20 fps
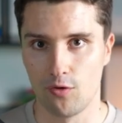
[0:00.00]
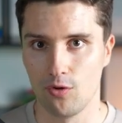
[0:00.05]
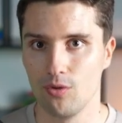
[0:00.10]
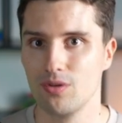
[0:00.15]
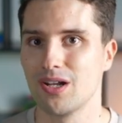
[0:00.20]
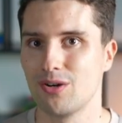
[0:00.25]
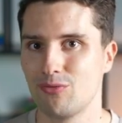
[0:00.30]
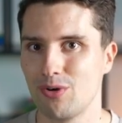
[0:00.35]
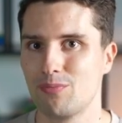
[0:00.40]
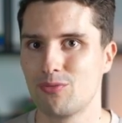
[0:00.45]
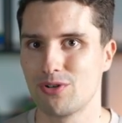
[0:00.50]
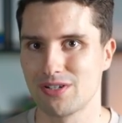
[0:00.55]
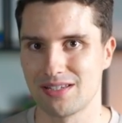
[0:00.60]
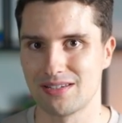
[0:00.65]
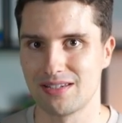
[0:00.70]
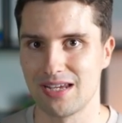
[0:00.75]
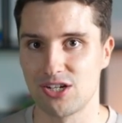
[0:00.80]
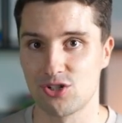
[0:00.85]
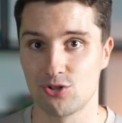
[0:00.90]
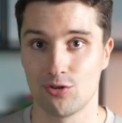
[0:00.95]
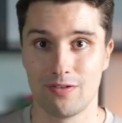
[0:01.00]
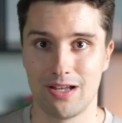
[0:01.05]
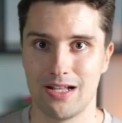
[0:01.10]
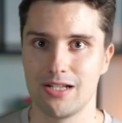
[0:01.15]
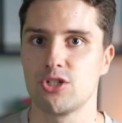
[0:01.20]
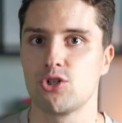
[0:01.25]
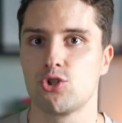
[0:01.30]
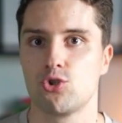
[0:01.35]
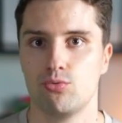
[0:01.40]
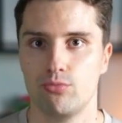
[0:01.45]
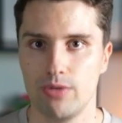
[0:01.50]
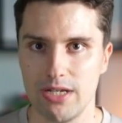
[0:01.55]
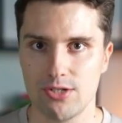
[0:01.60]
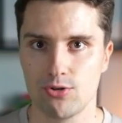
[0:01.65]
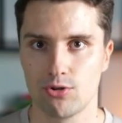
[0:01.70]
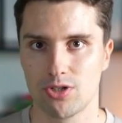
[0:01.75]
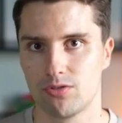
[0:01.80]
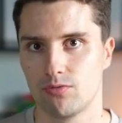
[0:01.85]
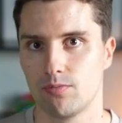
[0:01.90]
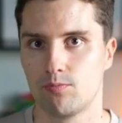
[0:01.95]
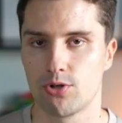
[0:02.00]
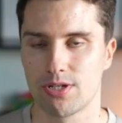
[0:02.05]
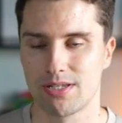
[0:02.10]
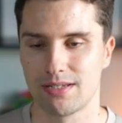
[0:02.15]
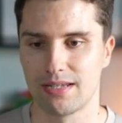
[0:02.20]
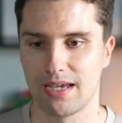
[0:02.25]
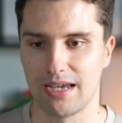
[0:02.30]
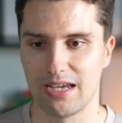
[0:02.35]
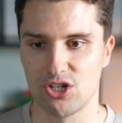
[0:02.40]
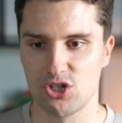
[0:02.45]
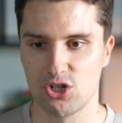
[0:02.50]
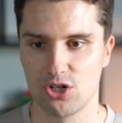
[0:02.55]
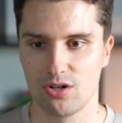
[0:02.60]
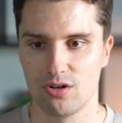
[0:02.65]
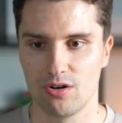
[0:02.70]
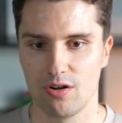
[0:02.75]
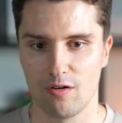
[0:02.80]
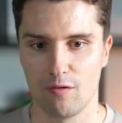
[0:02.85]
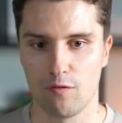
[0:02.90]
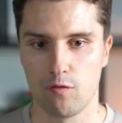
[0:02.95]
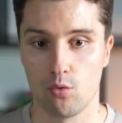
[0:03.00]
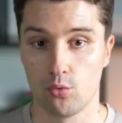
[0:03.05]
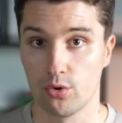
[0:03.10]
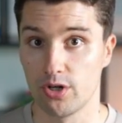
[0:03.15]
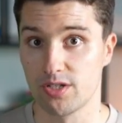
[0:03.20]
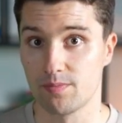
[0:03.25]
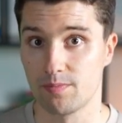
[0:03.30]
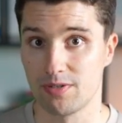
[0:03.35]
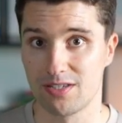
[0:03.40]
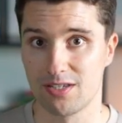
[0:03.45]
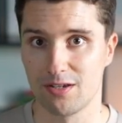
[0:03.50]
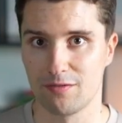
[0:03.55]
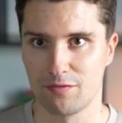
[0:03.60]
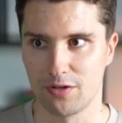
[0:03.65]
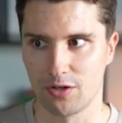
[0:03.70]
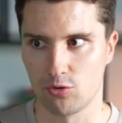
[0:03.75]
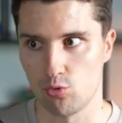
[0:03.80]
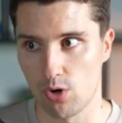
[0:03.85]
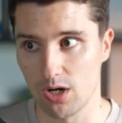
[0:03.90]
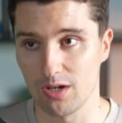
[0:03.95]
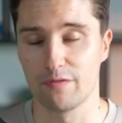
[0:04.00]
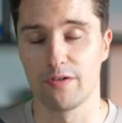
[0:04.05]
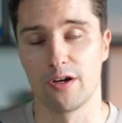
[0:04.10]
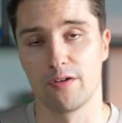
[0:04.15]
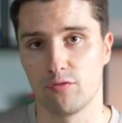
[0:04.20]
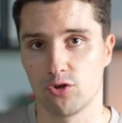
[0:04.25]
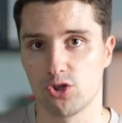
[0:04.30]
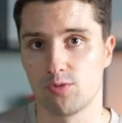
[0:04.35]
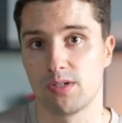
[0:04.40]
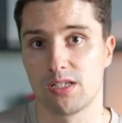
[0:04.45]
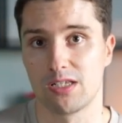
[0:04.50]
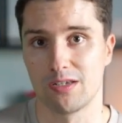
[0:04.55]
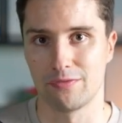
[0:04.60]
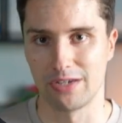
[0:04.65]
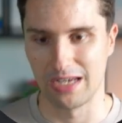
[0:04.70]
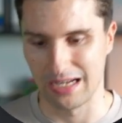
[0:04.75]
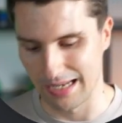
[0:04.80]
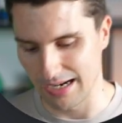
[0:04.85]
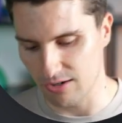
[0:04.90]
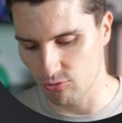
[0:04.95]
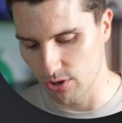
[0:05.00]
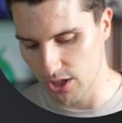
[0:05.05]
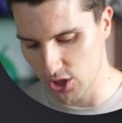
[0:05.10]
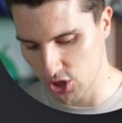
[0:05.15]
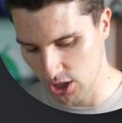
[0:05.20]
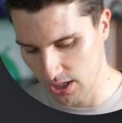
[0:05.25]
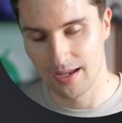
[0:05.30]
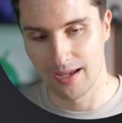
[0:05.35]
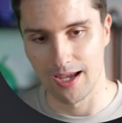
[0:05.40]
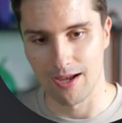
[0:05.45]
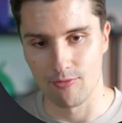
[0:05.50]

for a representation or values resource representation for a specific qualifier, for a specific language.